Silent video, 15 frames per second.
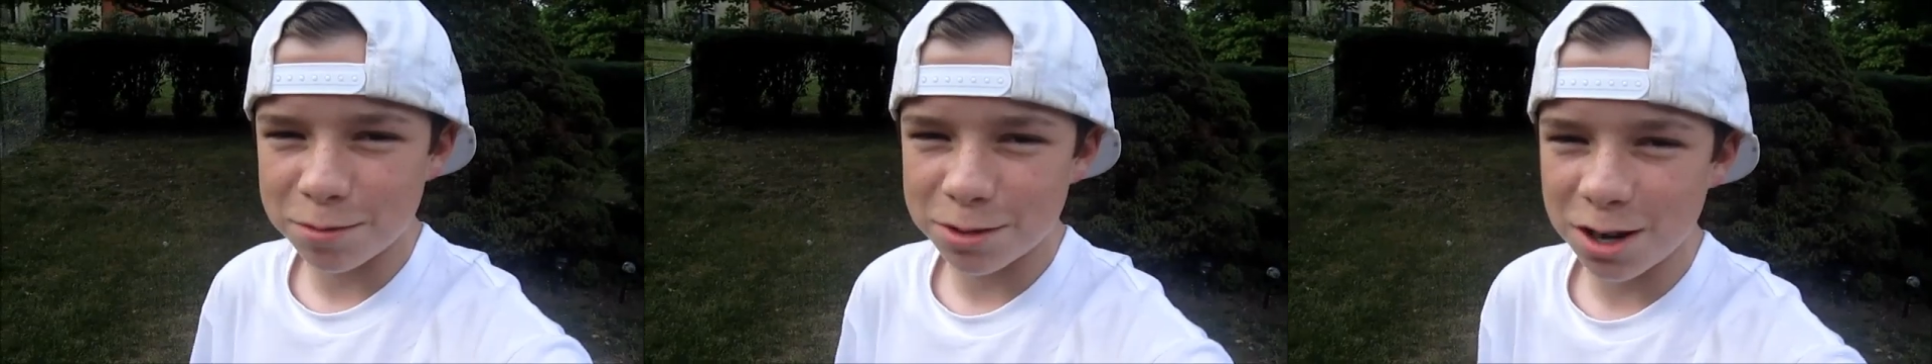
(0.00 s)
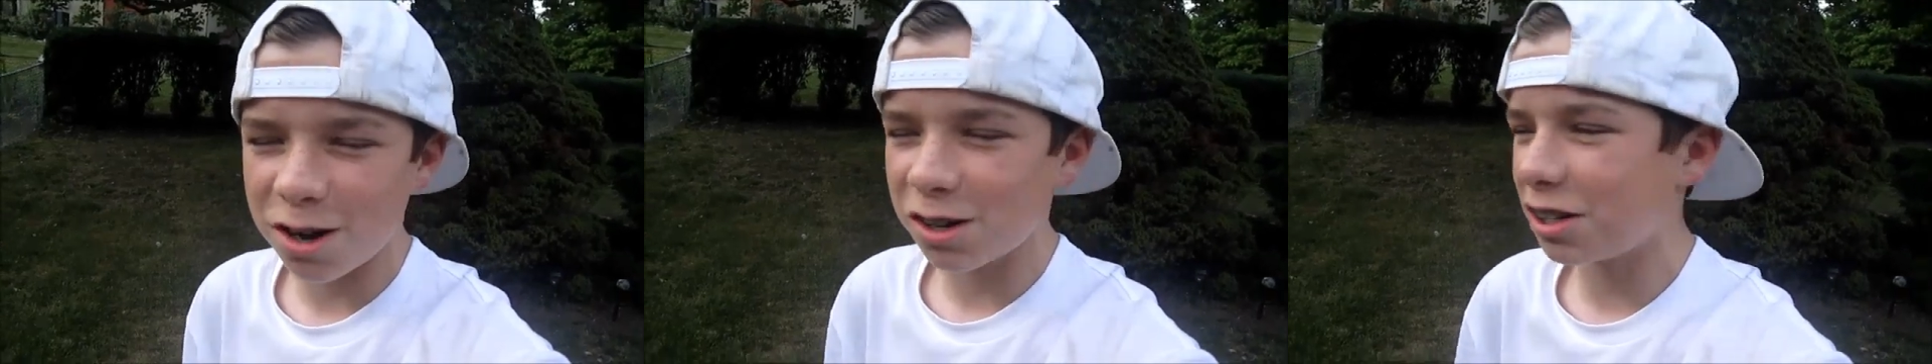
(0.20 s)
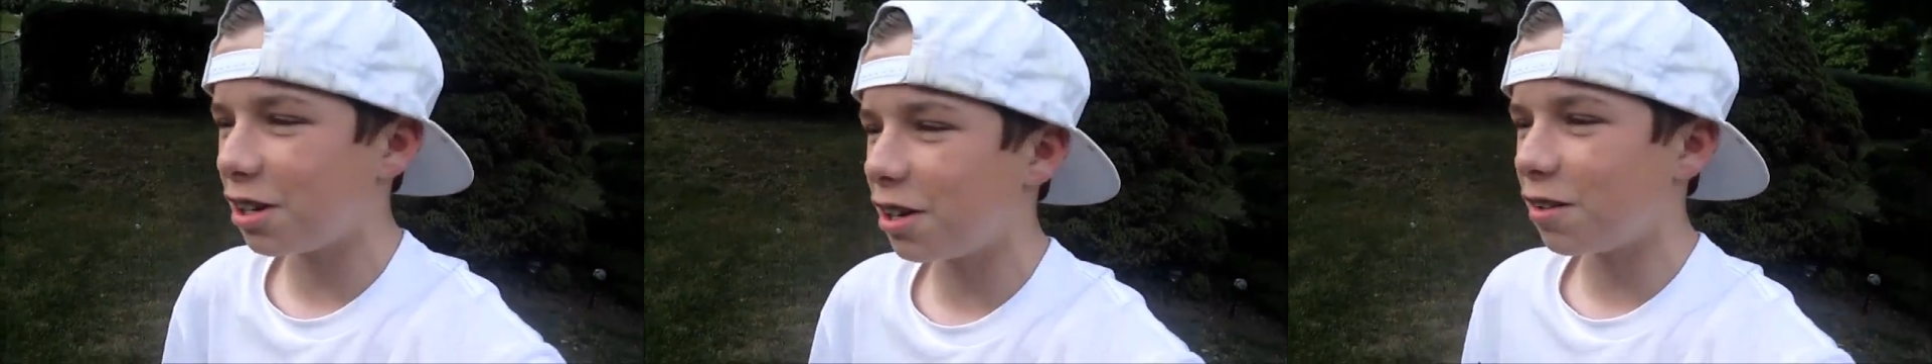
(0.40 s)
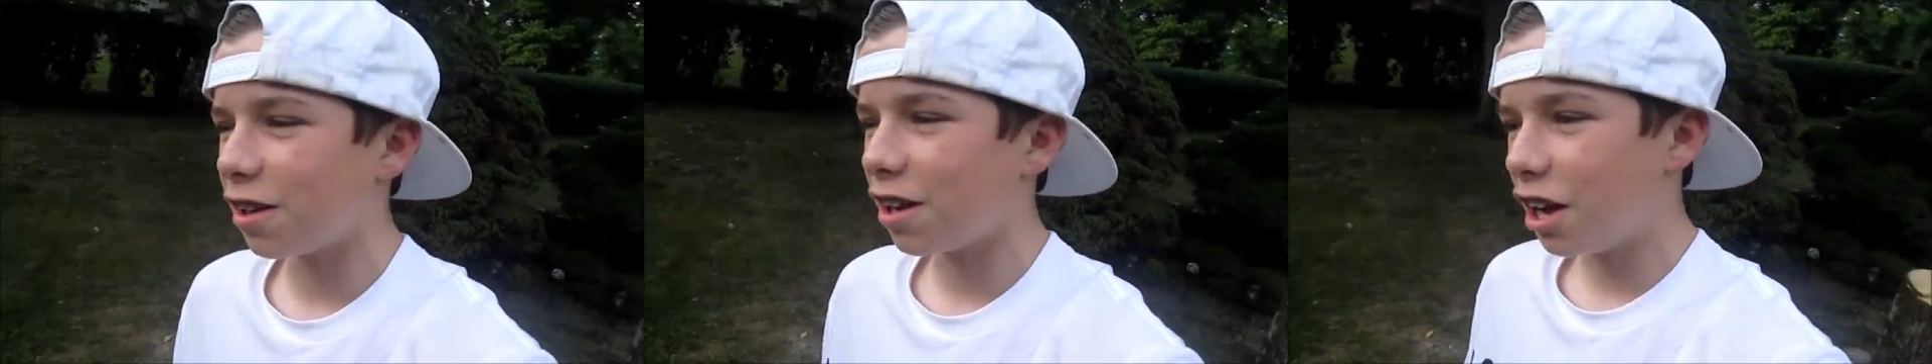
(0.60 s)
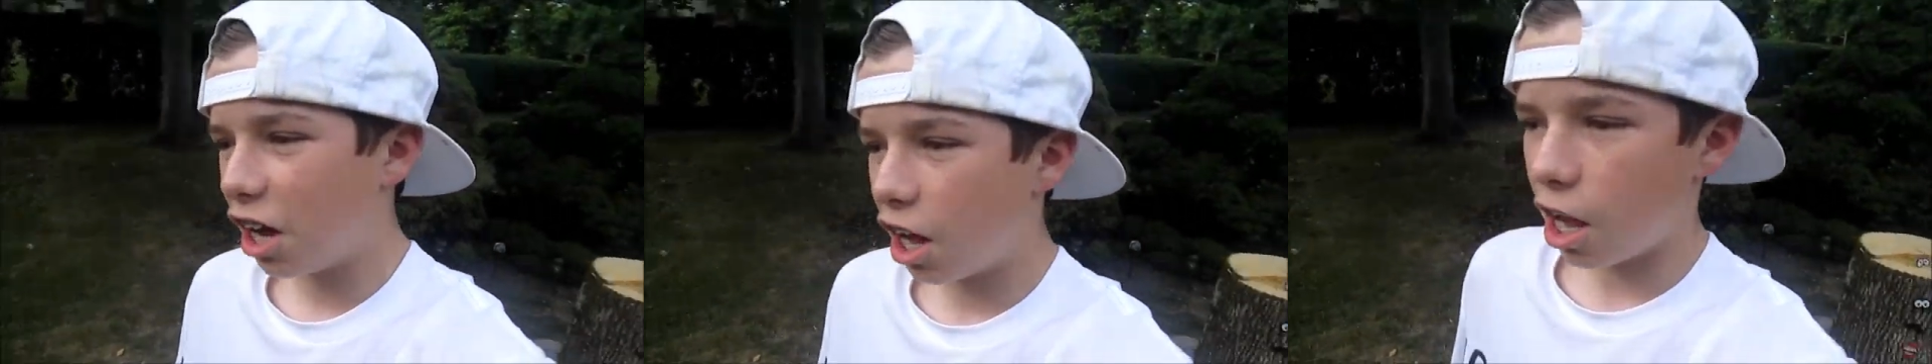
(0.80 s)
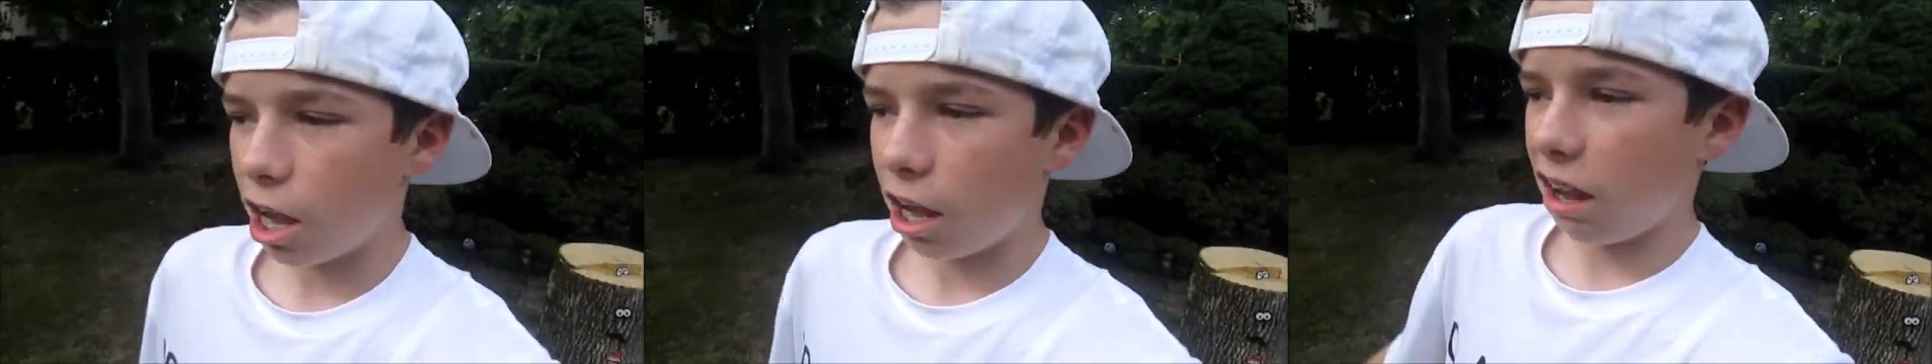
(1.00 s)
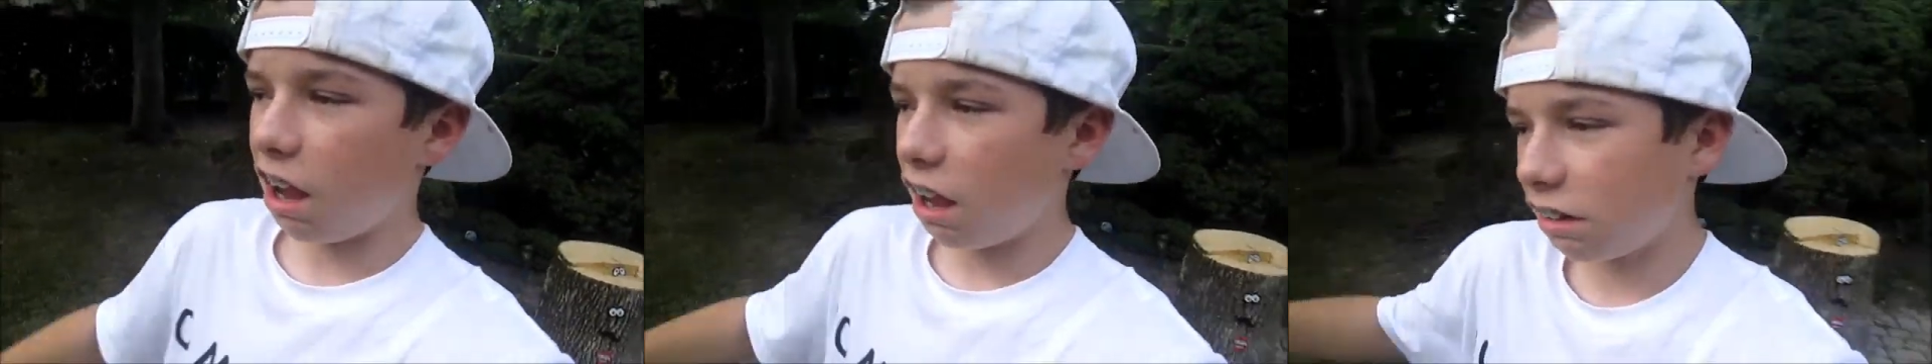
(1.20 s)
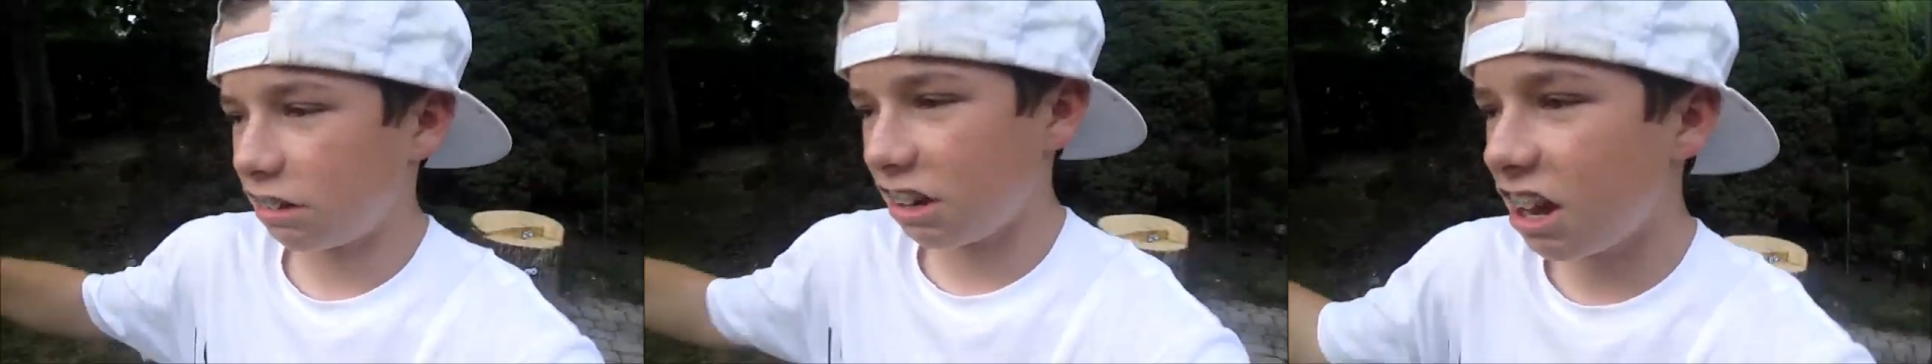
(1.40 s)
song, you know.
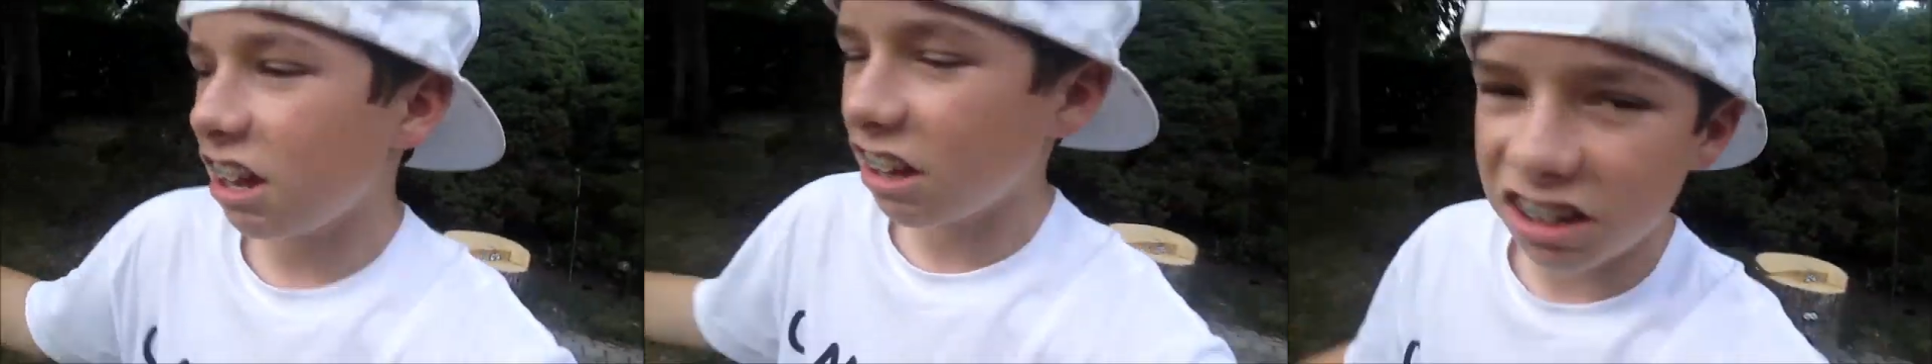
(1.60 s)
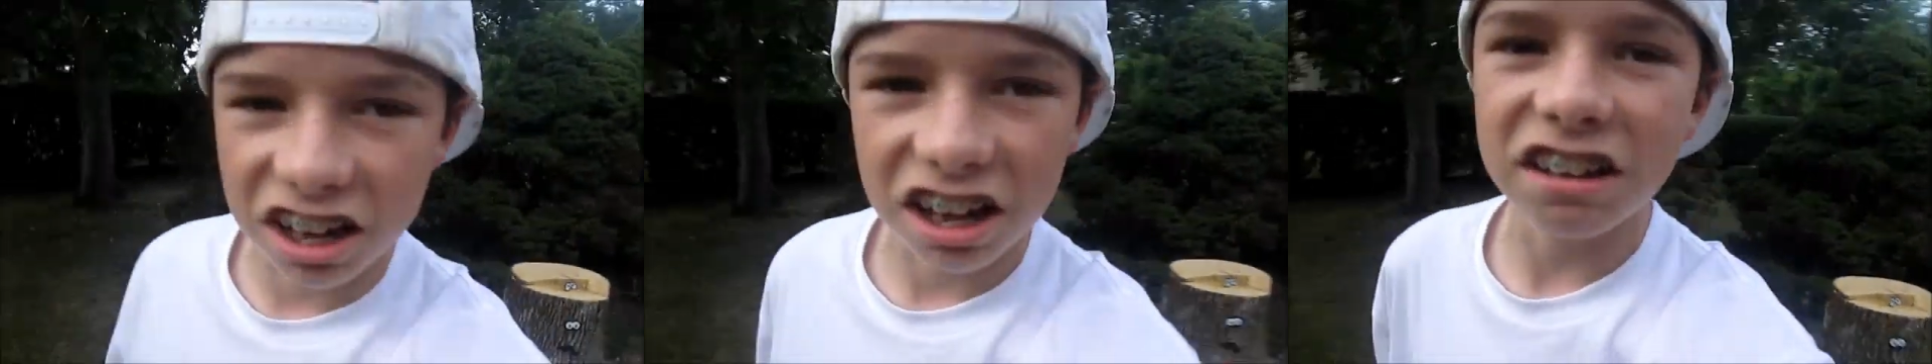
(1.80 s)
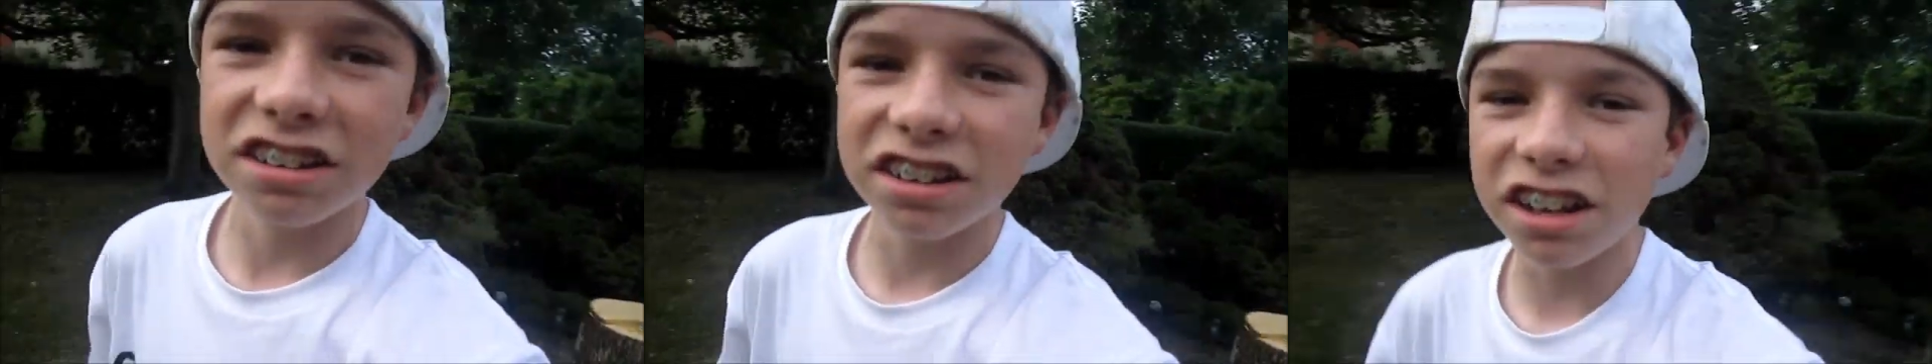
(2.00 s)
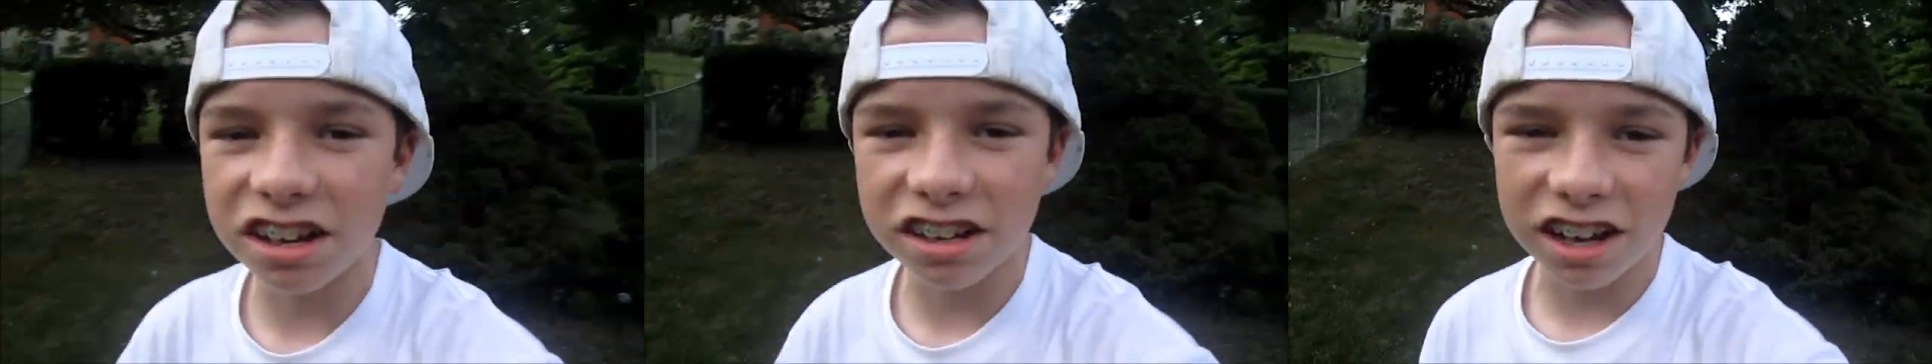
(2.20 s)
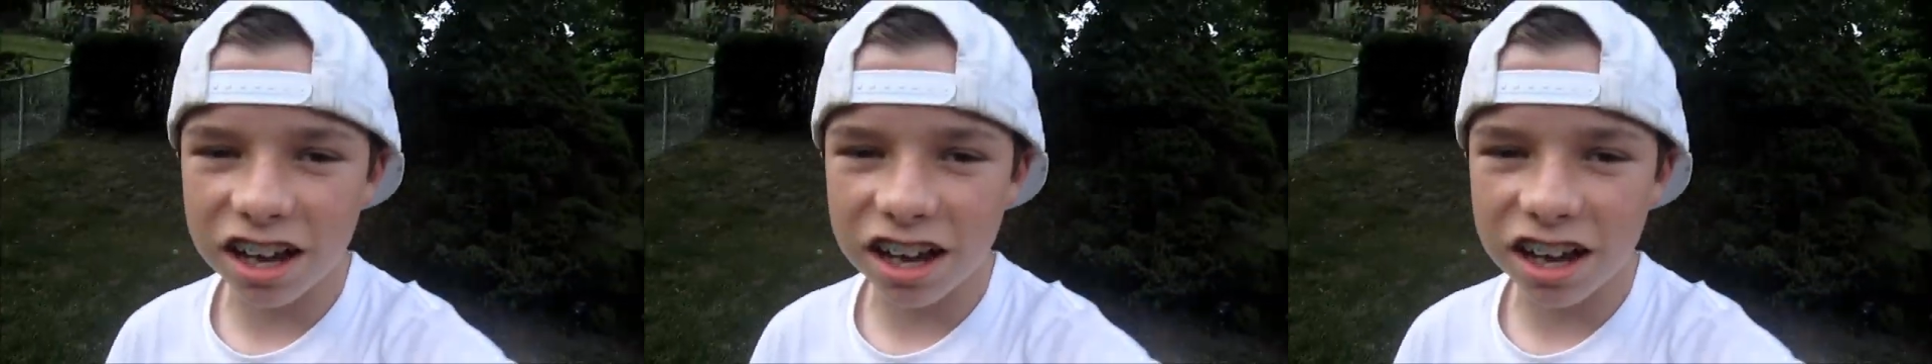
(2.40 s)
Hot dog, hot dog.